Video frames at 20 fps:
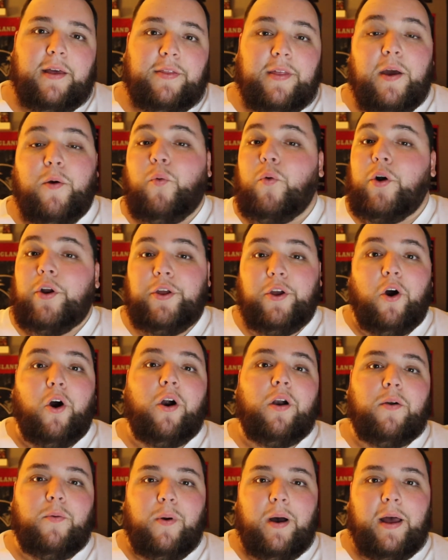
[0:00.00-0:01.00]
they were a
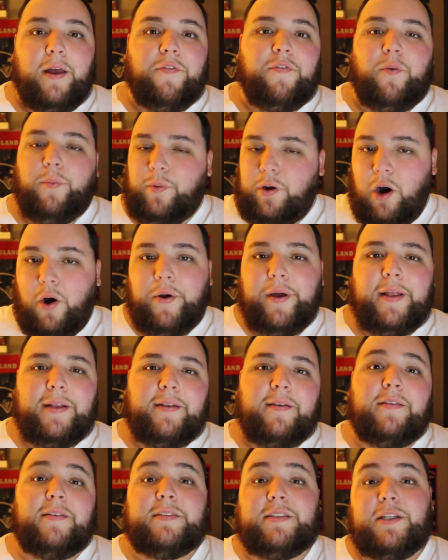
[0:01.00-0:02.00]
yard away from going
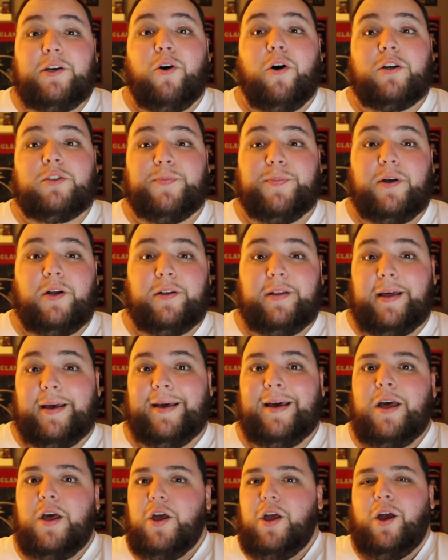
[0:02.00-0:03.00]
into the Seahawks
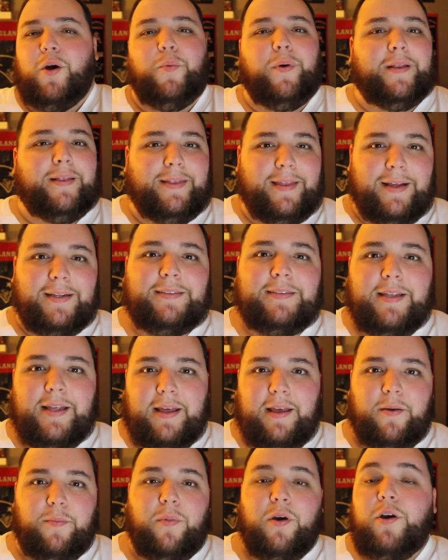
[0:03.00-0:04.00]
building with this
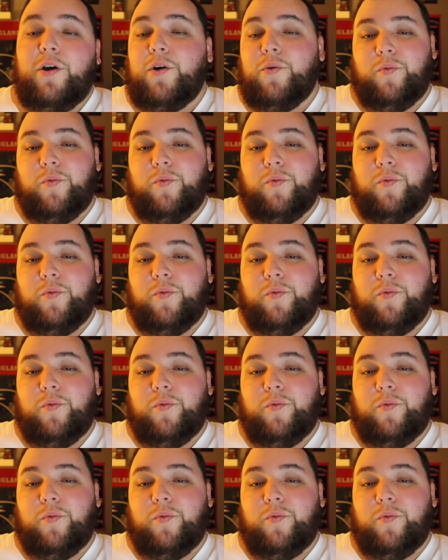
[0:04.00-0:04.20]
team,